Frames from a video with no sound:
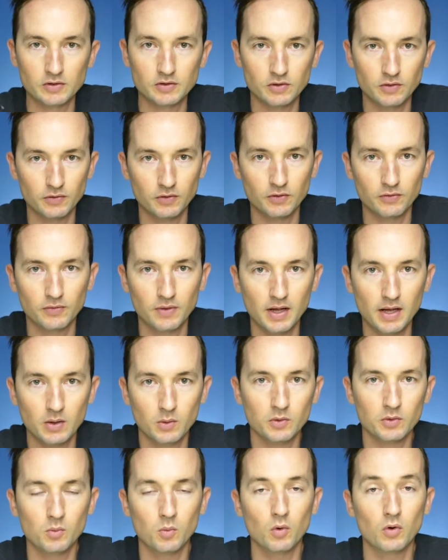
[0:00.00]
So if you're flying
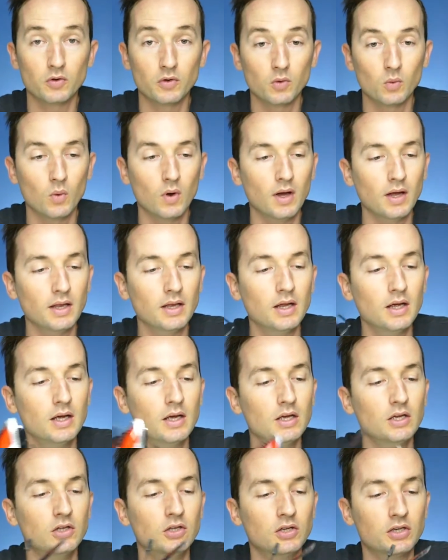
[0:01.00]
with more than one,
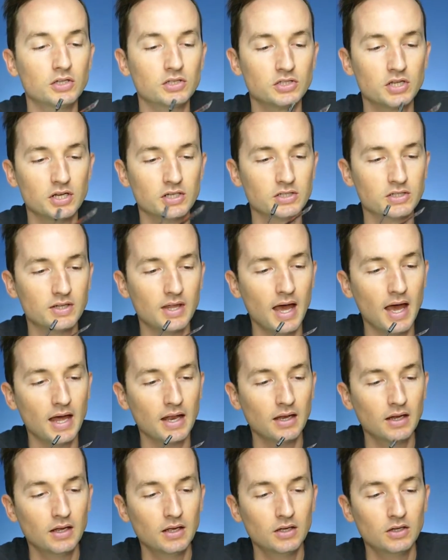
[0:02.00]
you can change
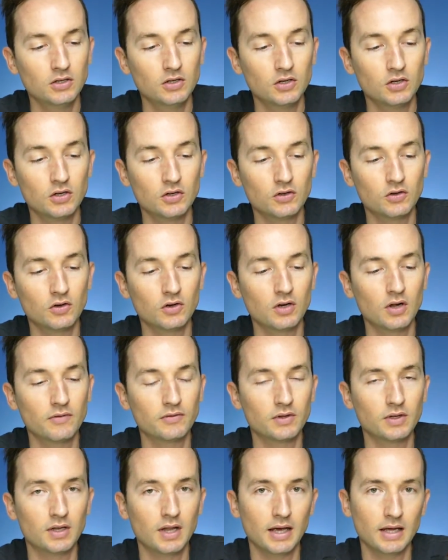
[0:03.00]
that. You can turn off
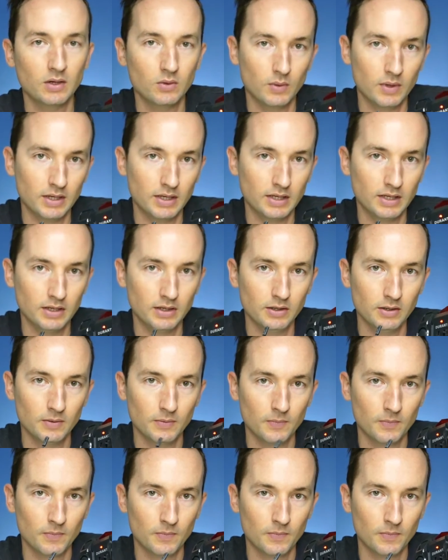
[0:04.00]
the light right here.